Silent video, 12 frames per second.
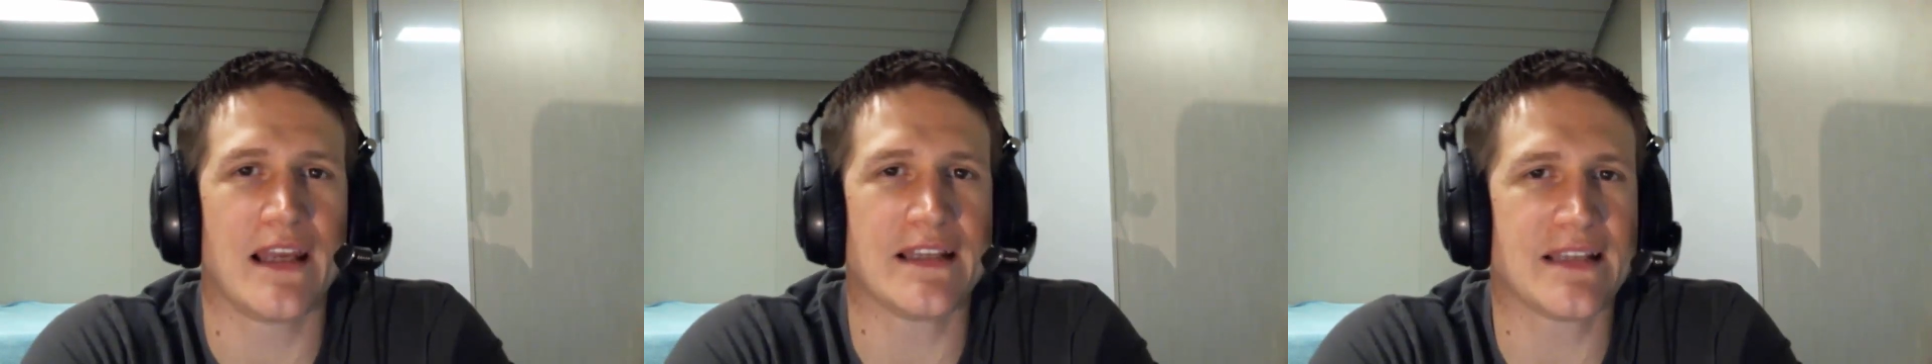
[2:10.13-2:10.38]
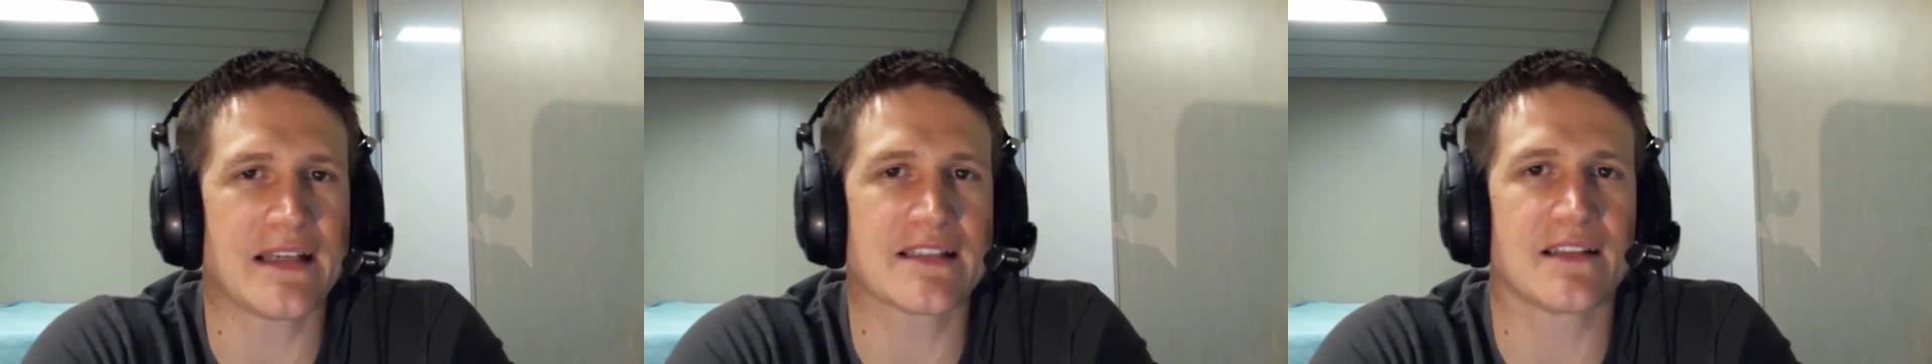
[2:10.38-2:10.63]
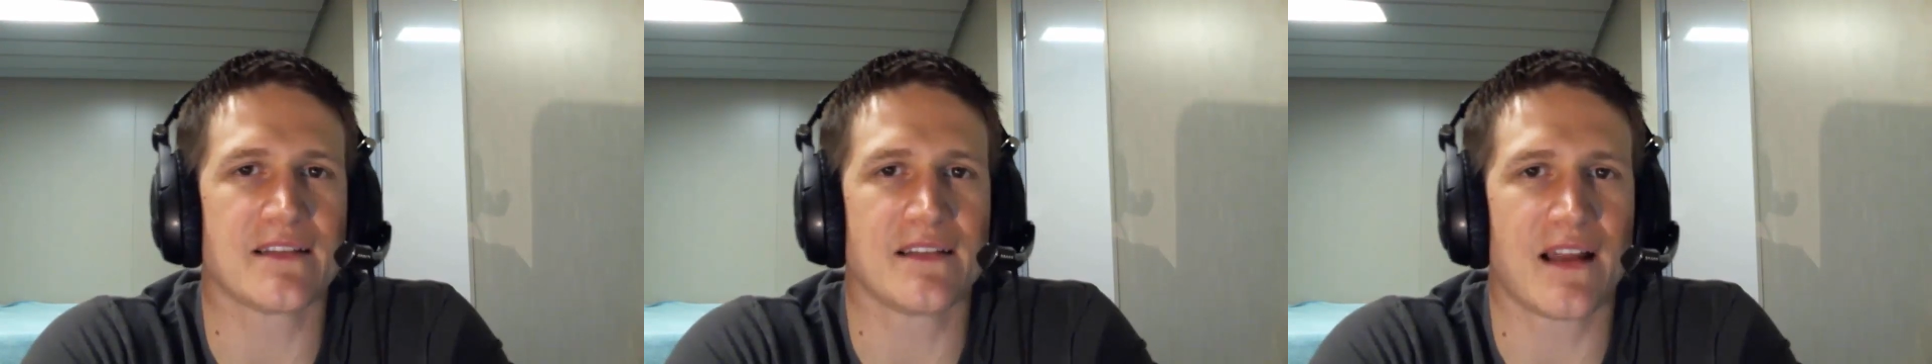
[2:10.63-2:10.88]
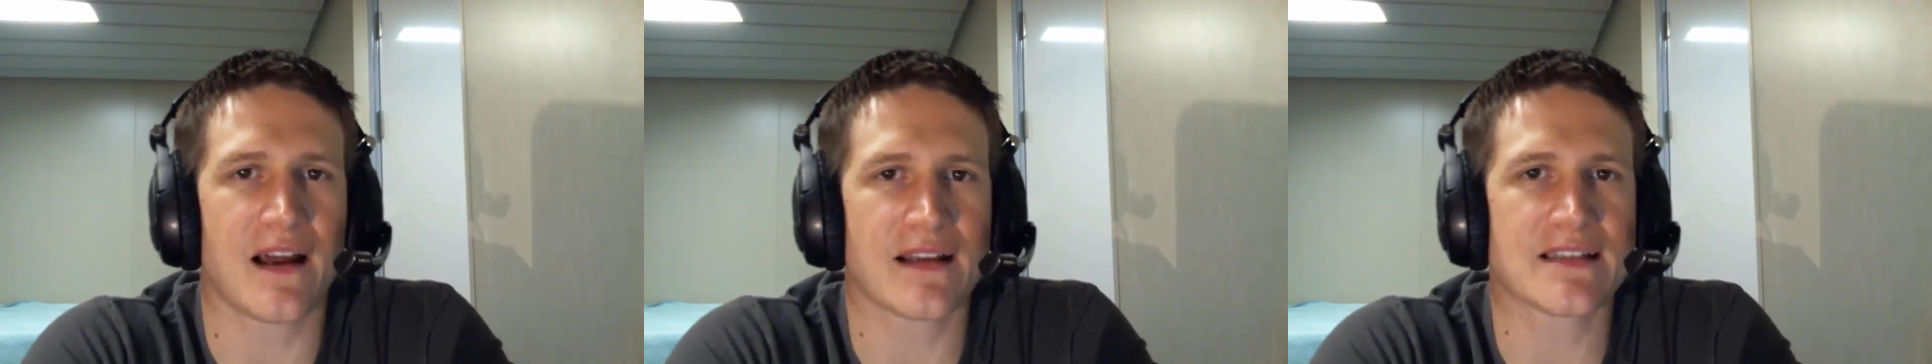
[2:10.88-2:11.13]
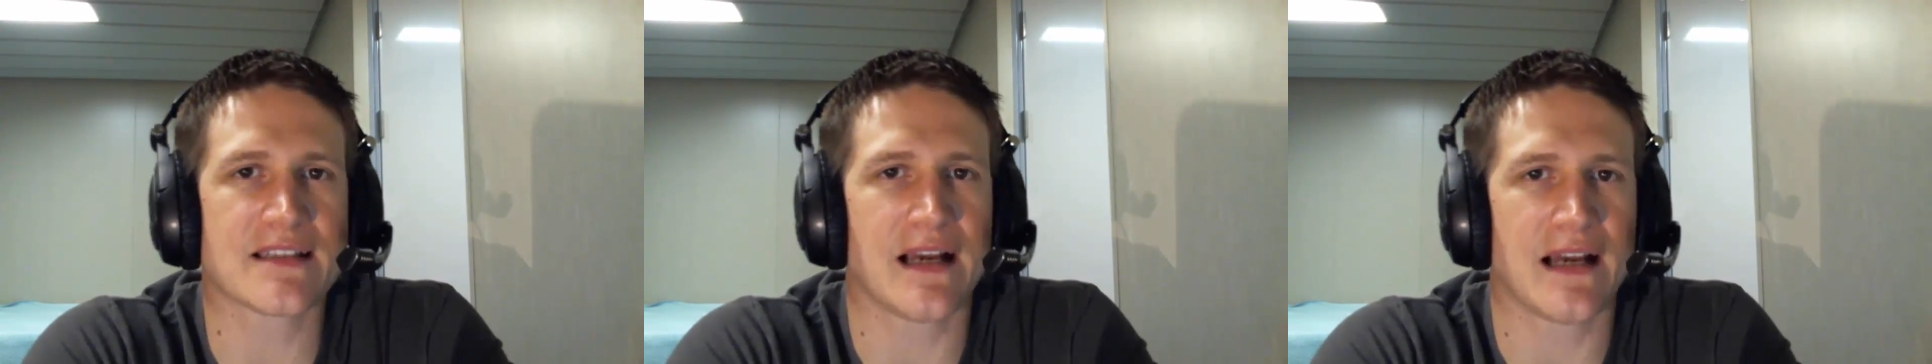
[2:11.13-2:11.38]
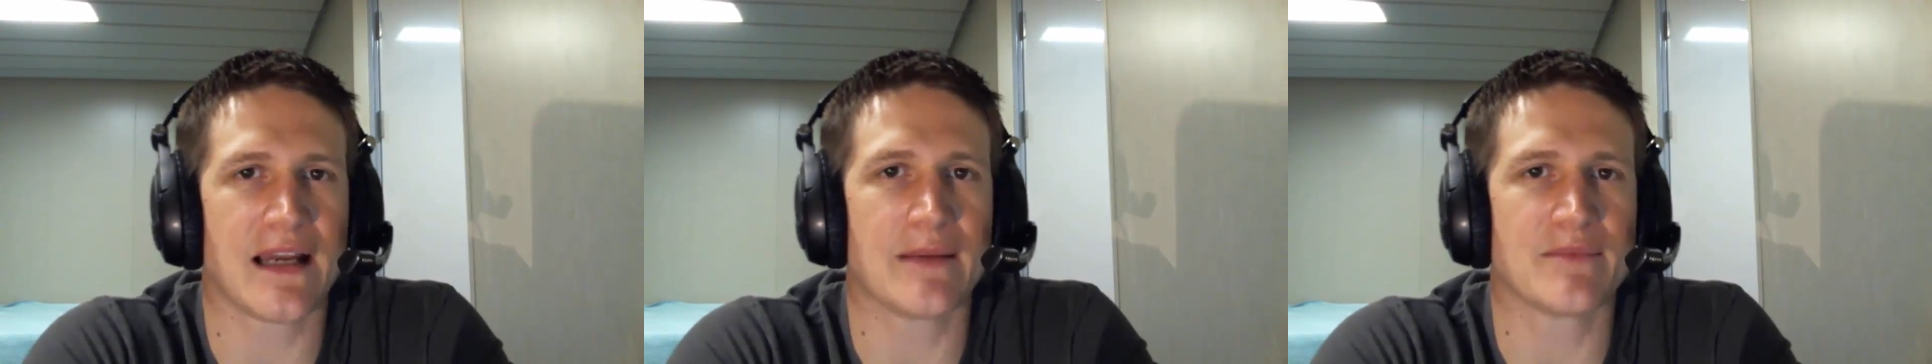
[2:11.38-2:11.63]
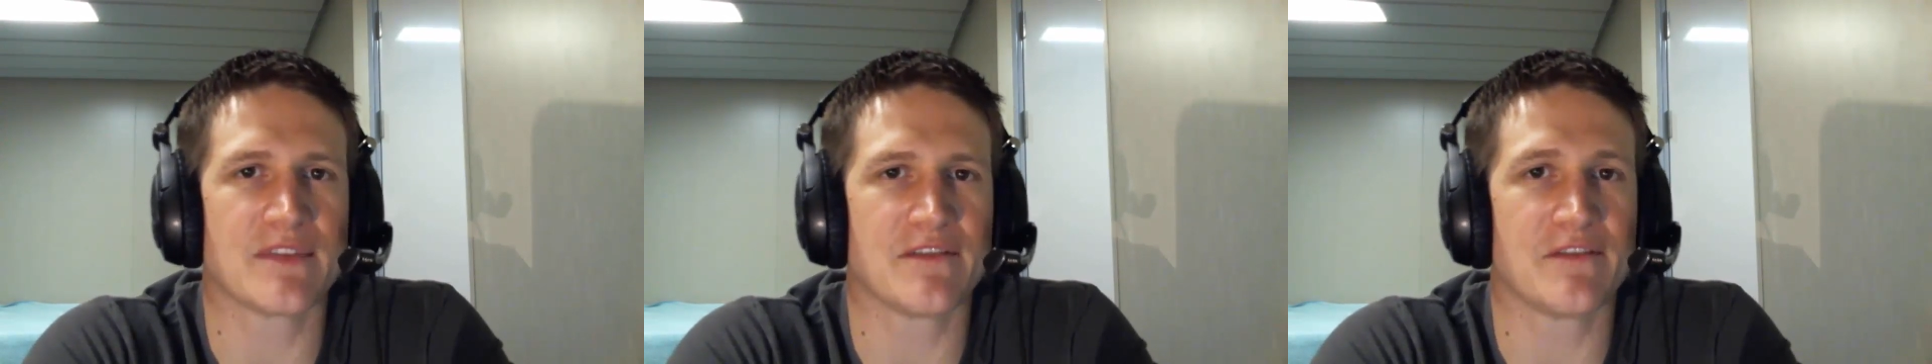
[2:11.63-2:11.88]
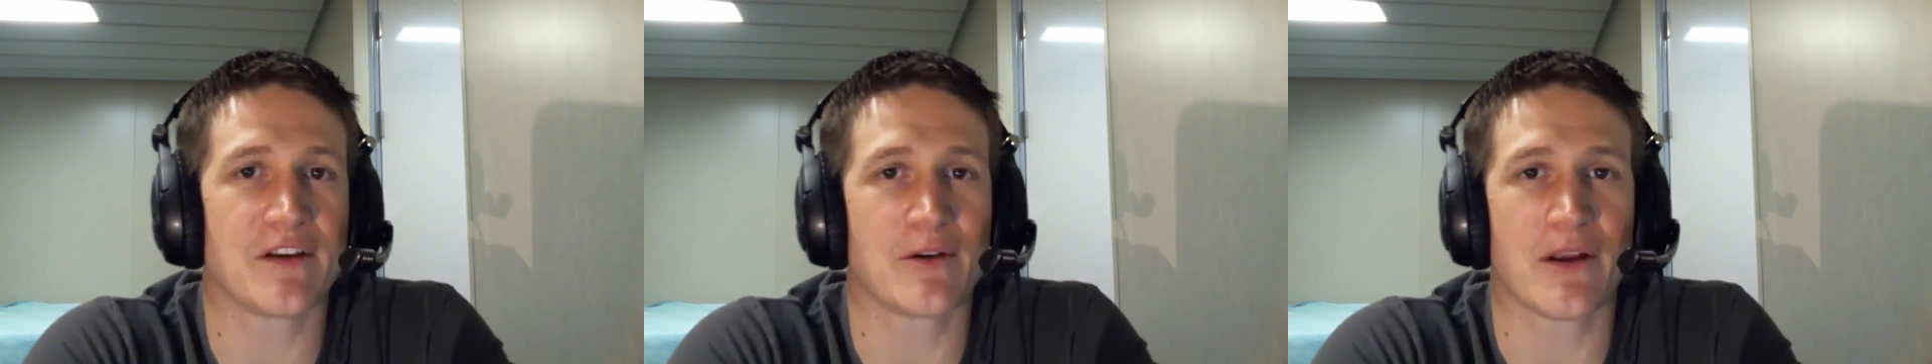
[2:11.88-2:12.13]
it takes a lot of time to
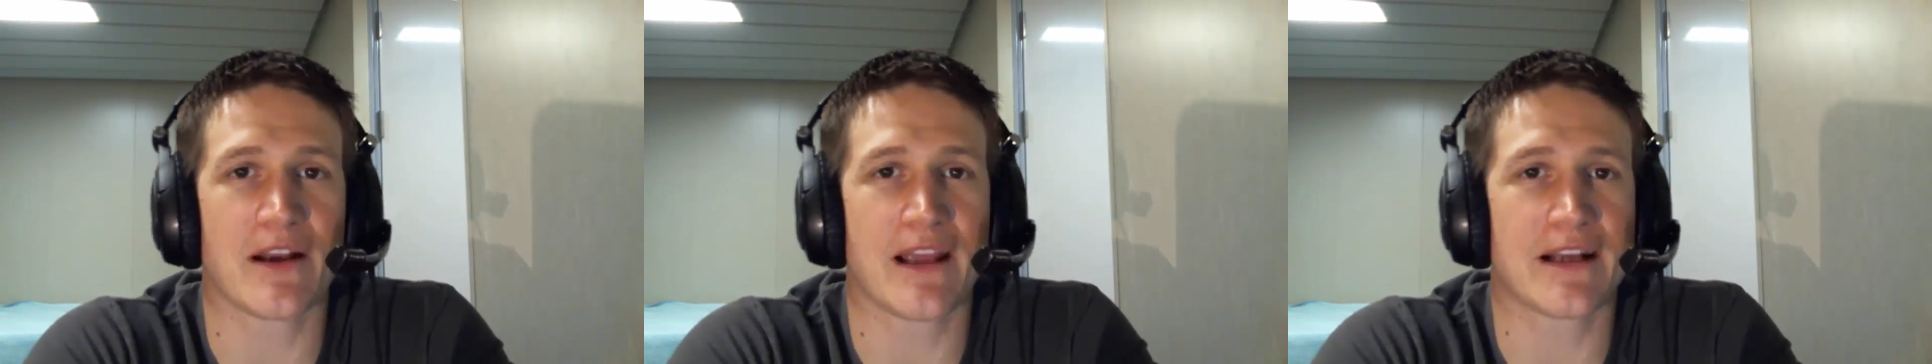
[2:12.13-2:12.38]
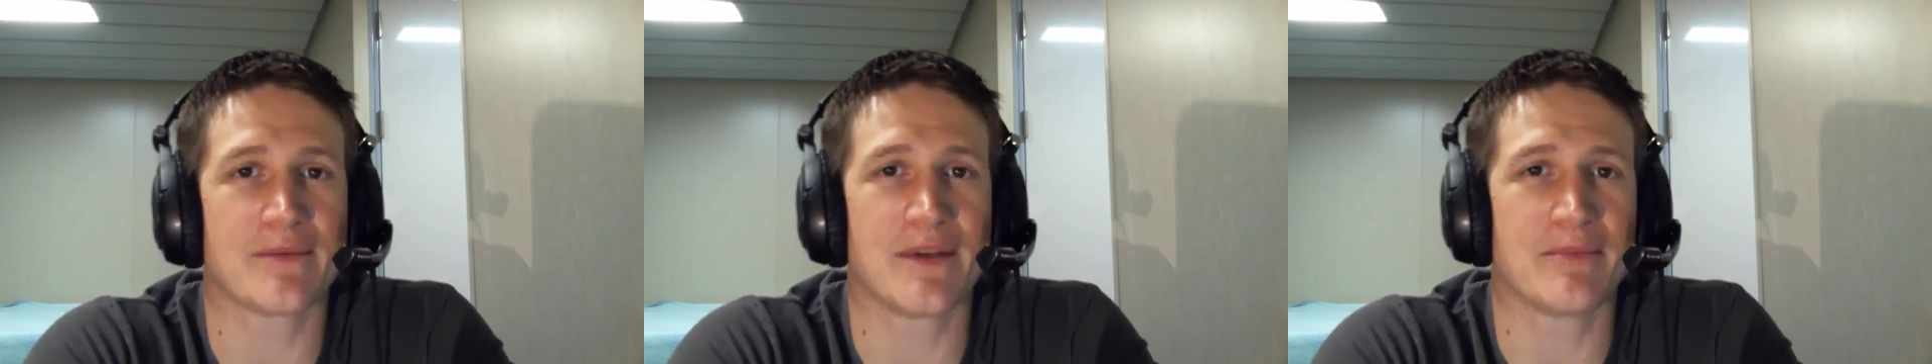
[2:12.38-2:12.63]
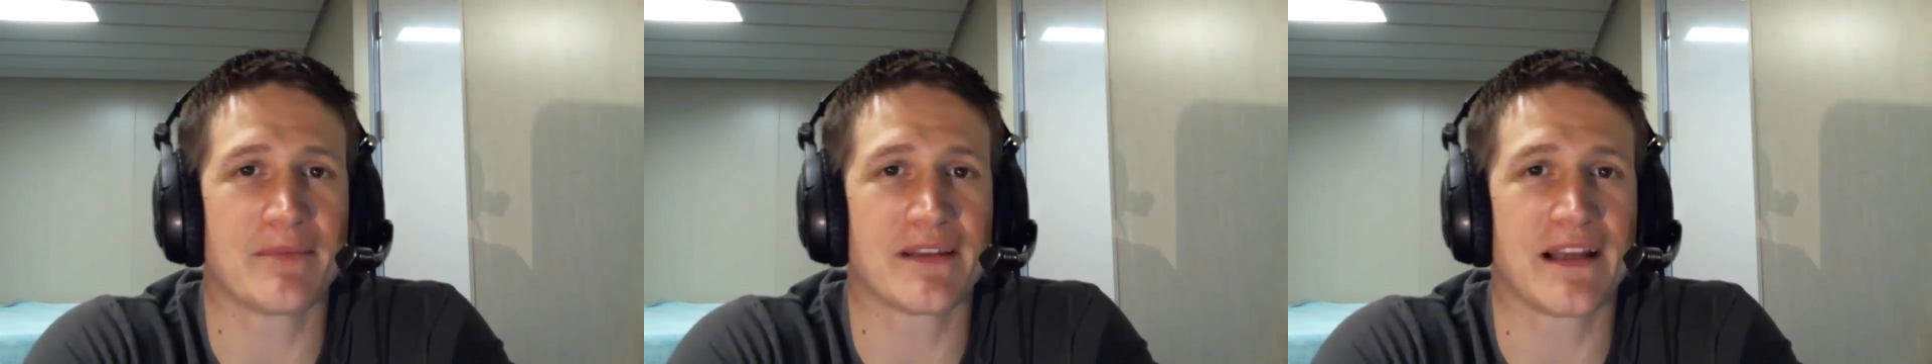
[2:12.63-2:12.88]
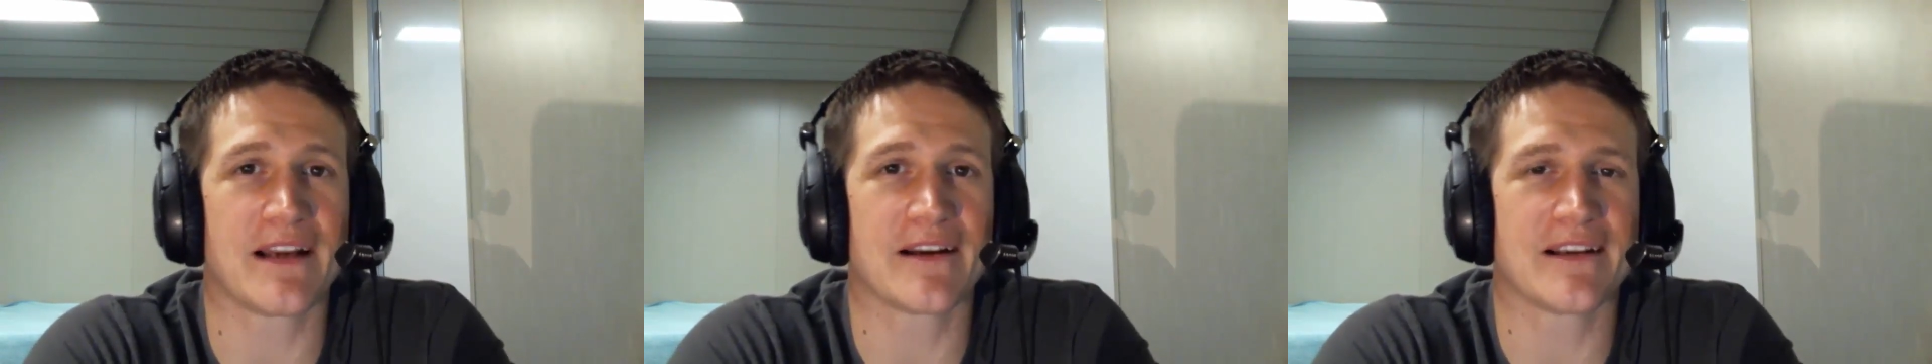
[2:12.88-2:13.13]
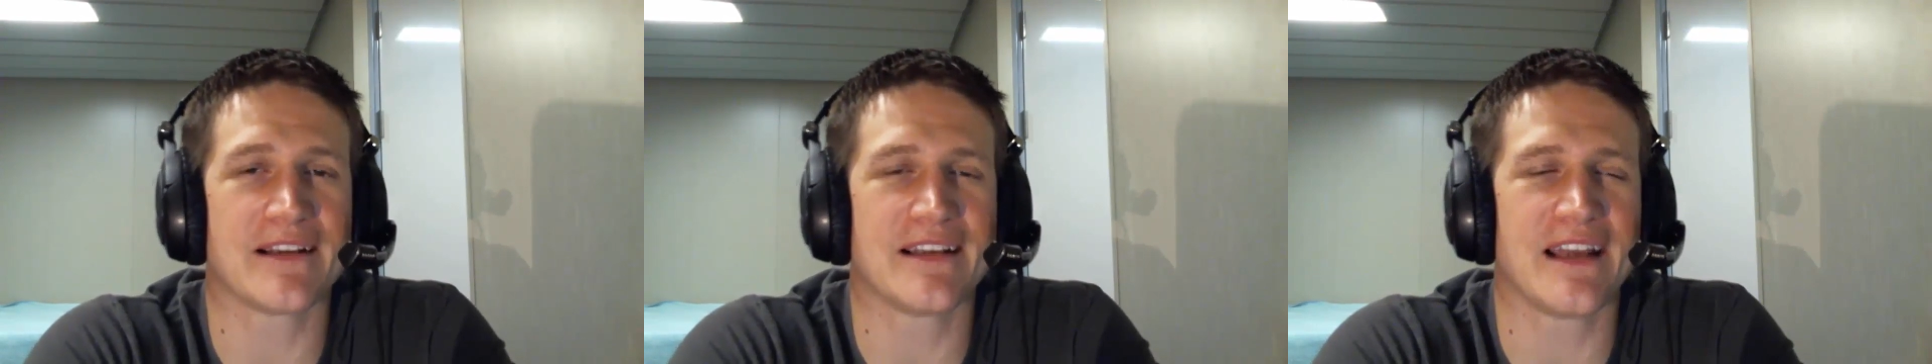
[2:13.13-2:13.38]
figure out how to be a player.